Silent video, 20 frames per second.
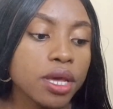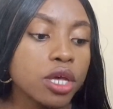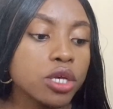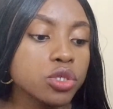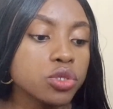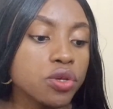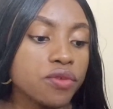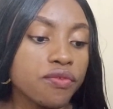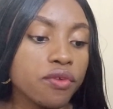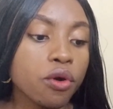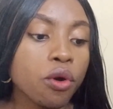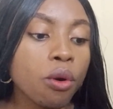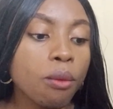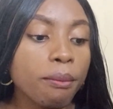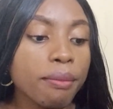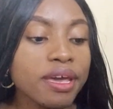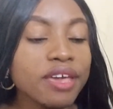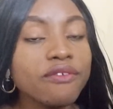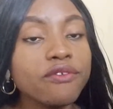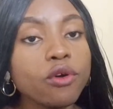So if
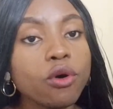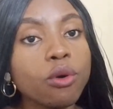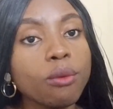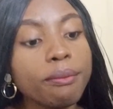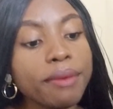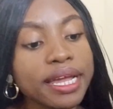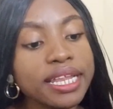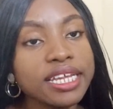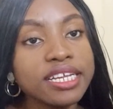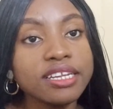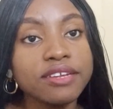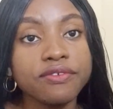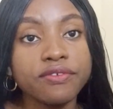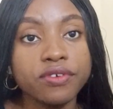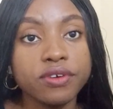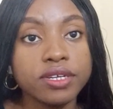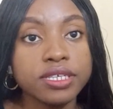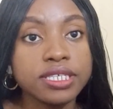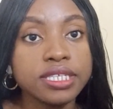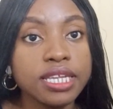you're combining the
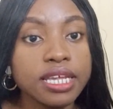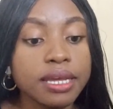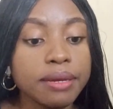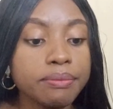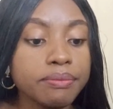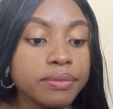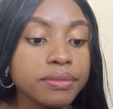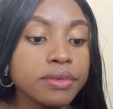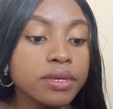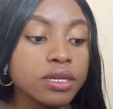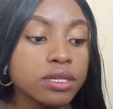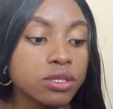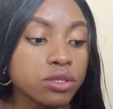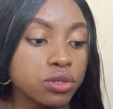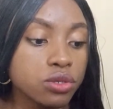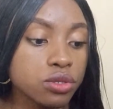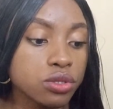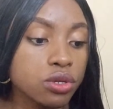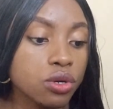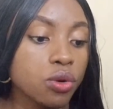first name does
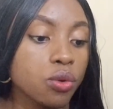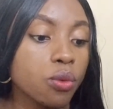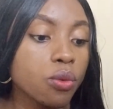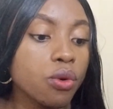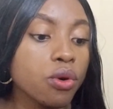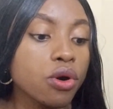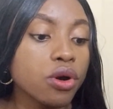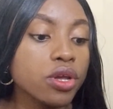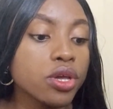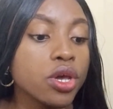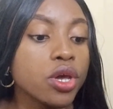not work.